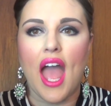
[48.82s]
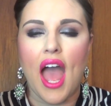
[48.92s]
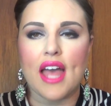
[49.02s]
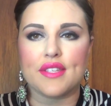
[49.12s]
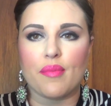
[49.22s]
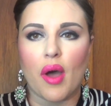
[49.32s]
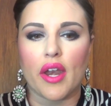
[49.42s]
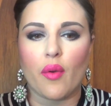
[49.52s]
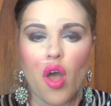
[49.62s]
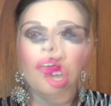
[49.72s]
as a
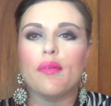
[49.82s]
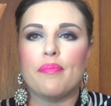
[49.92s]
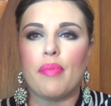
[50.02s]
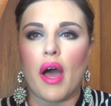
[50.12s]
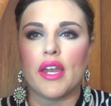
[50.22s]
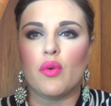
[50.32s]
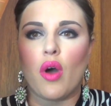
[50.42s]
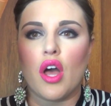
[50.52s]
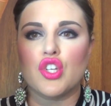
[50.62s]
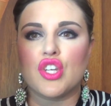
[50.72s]
body wash. A body
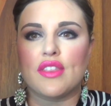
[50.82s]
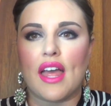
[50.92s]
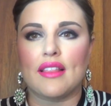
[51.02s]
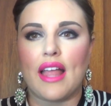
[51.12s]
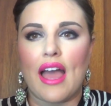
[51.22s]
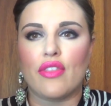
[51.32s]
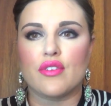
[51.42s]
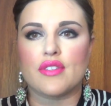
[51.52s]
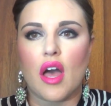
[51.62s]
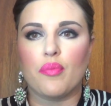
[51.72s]
wash that
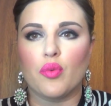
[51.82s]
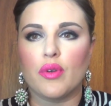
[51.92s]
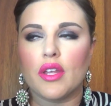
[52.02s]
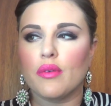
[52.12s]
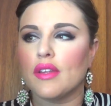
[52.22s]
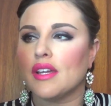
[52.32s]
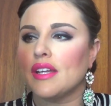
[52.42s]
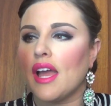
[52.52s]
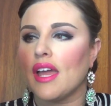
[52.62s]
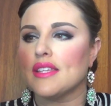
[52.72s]
lathers up really, really
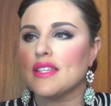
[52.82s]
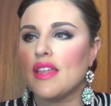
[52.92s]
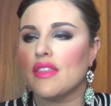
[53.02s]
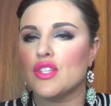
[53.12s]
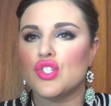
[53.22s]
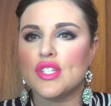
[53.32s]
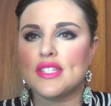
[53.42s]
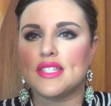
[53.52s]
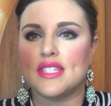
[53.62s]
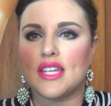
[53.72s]
nice, and this
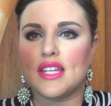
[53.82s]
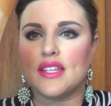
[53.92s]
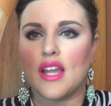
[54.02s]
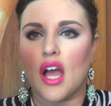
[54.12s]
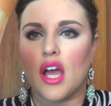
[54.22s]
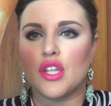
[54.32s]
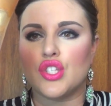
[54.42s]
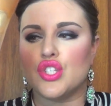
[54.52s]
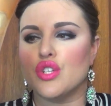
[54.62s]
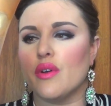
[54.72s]
just did
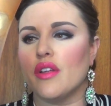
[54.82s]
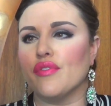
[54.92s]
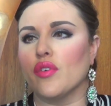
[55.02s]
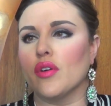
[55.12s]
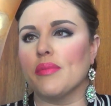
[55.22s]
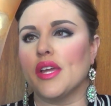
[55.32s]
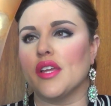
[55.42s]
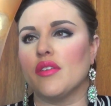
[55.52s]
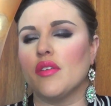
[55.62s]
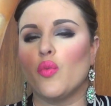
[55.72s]
not do it for
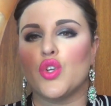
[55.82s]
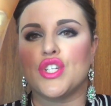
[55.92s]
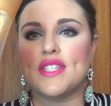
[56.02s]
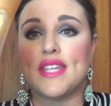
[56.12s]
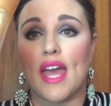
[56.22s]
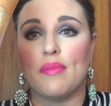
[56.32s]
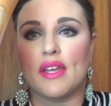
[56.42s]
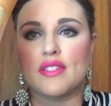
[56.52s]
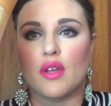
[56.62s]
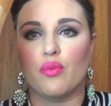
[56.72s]
me, which is sad
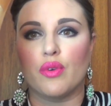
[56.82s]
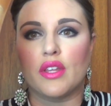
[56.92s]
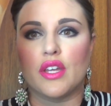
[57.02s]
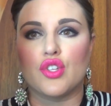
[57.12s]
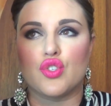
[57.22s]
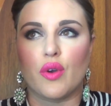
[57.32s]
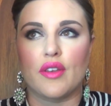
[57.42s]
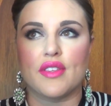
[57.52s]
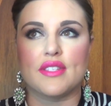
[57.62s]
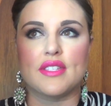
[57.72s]
because I really
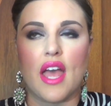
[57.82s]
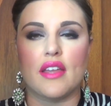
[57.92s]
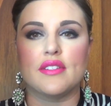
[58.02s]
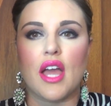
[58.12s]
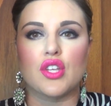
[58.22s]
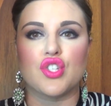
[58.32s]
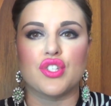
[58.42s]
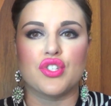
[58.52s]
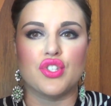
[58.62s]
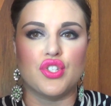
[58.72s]
enjoyed the scent. I
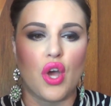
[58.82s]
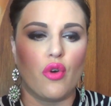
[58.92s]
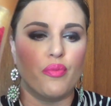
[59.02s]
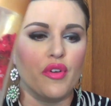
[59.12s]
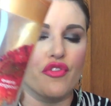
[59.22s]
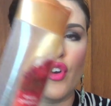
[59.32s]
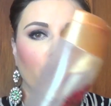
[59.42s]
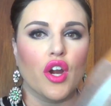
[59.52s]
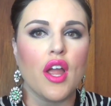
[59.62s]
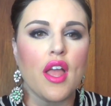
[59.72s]
just don't
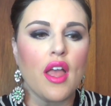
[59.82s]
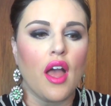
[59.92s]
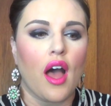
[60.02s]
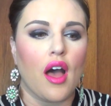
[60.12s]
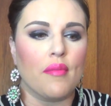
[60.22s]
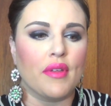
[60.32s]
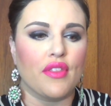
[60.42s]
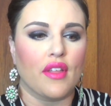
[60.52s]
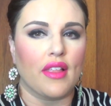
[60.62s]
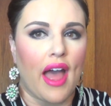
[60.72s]
prefer
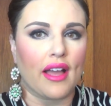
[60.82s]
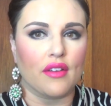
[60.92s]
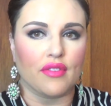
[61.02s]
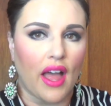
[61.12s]
the lack of